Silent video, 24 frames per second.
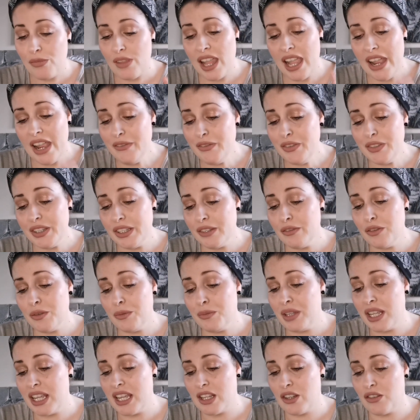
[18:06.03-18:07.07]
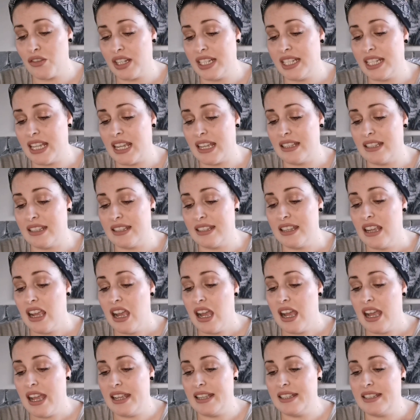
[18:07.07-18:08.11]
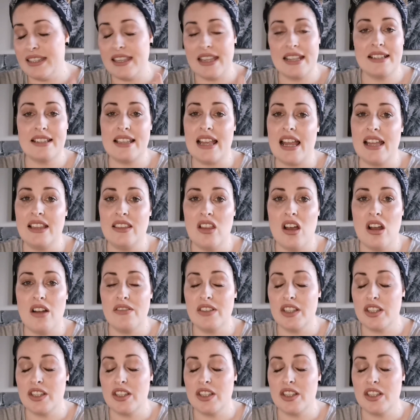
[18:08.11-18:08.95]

Everything from the ingredients is things that I love.